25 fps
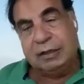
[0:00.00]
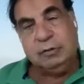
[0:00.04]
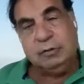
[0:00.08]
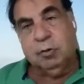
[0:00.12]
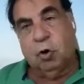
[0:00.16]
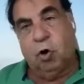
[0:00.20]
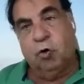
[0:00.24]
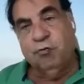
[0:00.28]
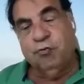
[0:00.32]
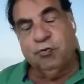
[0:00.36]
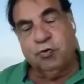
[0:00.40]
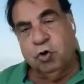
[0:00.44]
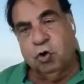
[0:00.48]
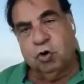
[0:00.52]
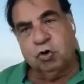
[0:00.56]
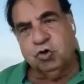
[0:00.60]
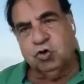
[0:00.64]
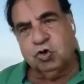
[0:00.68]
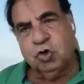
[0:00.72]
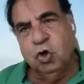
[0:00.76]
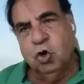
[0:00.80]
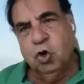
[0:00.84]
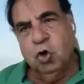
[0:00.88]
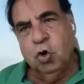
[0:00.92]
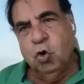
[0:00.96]
That, of
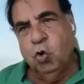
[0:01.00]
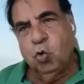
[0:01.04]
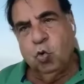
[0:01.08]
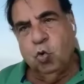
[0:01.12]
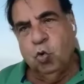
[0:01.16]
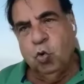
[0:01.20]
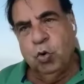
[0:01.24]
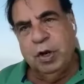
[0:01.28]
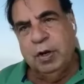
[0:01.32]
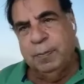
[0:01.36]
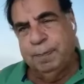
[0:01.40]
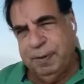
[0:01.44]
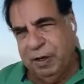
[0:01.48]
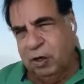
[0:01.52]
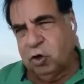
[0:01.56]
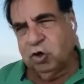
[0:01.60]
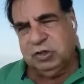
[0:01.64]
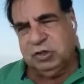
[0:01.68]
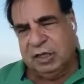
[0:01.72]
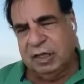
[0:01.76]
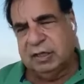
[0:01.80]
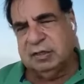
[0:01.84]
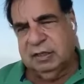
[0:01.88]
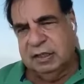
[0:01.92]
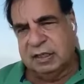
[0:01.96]
course, will,
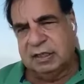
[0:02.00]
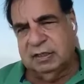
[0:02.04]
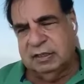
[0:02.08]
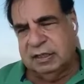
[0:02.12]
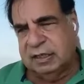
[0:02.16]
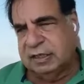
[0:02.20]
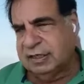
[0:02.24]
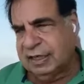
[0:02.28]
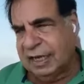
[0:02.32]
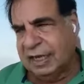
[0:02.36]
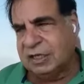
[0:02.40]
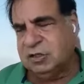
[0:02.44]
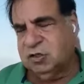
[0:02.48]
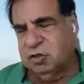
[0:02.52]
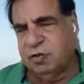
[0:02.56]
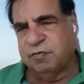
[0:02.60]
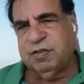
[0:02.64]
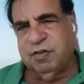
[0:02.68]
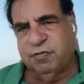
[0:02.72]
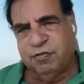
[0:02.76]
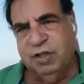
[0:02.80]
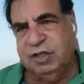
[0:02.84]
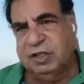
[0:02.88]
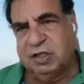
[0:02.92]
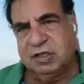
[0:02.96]
because the, the, the, size of
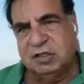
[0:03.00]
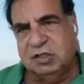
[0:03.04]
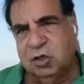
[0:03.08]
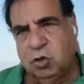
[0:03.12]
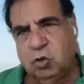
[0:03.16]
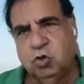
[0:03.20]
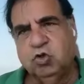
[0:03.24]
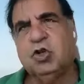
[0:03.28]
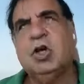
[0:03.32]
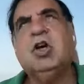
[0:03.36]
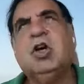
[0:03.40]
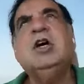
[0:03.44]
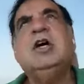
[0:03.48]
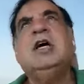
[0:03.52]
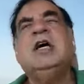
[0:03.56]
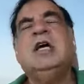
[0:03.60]
the field is huge,